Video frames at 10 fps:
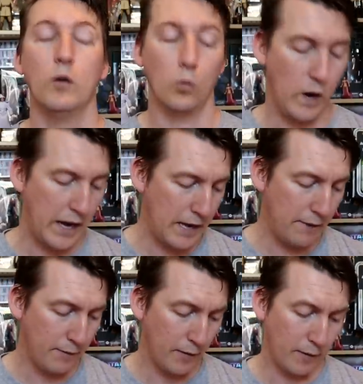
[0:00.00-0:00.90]

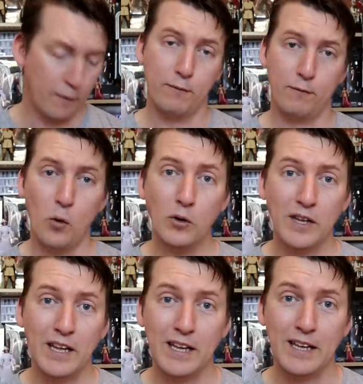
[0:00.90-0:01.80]
Wave
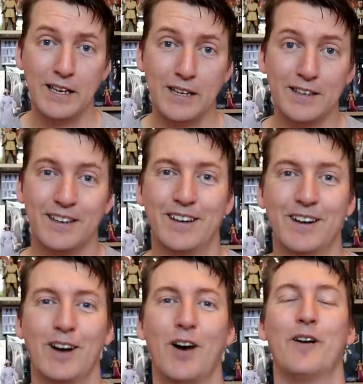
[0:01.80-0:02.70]
14
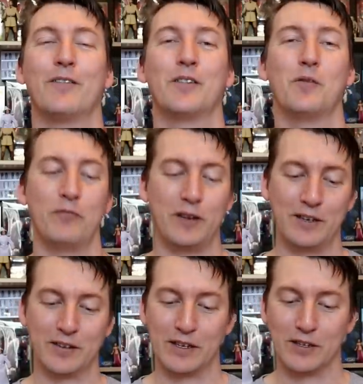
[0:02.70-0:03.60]
of the
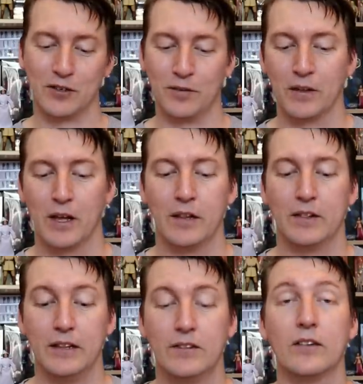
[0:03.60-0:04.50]
Vintage Collection.
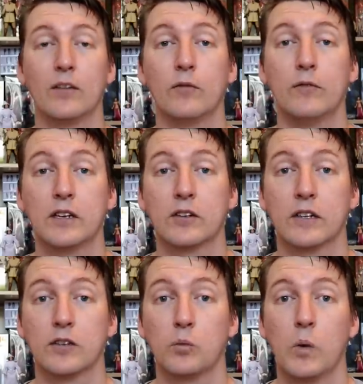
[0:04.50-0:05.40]
This Vintage
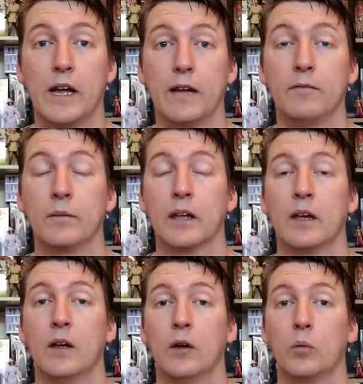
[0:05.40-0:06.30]
Collection wave,
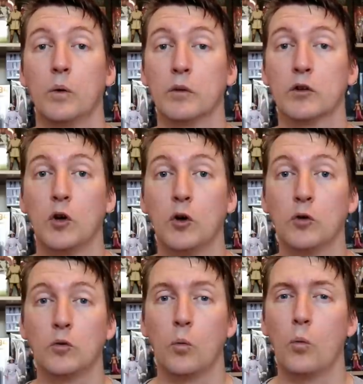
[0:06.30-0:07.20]
we were
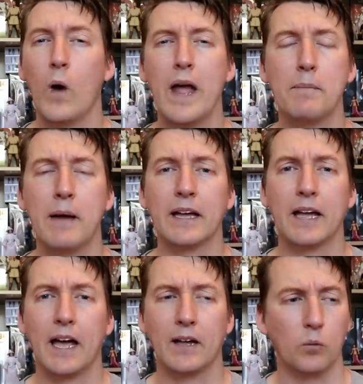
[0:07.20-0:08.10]
told way back
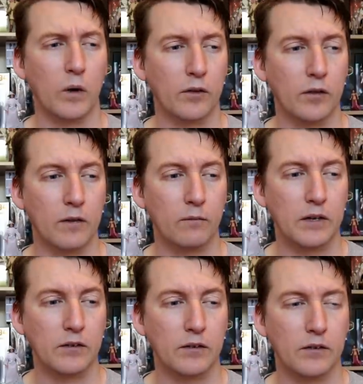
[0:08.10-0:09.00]
at one of the
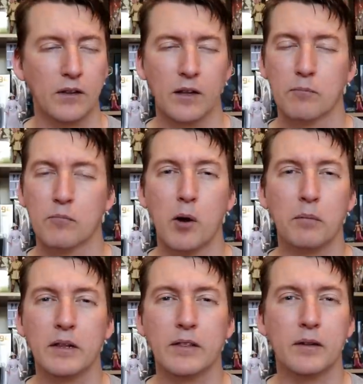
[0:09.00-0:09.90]
conventions,
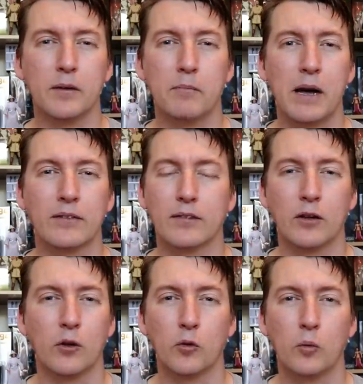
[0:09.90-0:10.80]
probably the
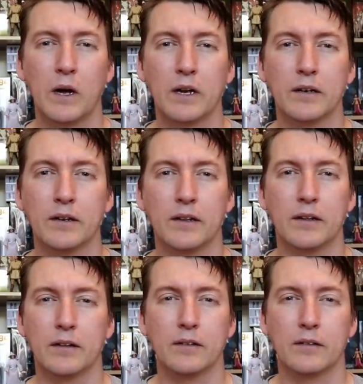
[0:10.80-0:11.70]
Barcelona one,
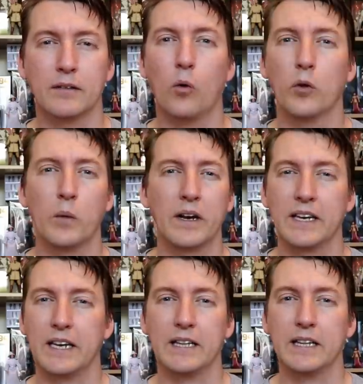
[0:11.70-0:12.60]
or the one
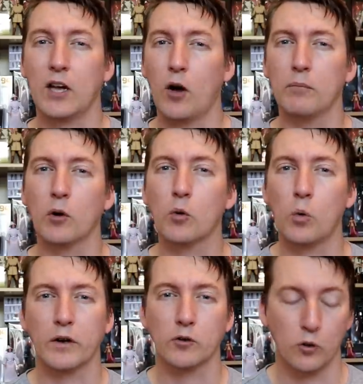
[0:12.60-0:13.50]
in Italy, I'm not
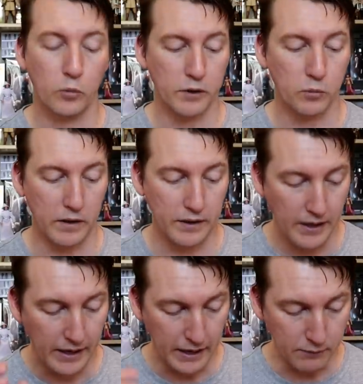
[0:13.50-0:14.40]
quite sure which one,
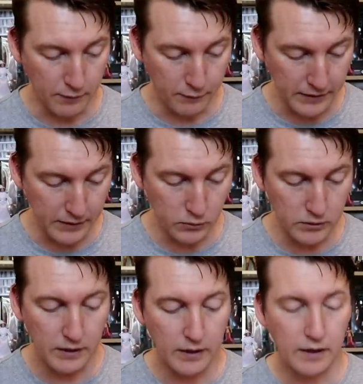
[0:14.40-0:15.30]
and revealed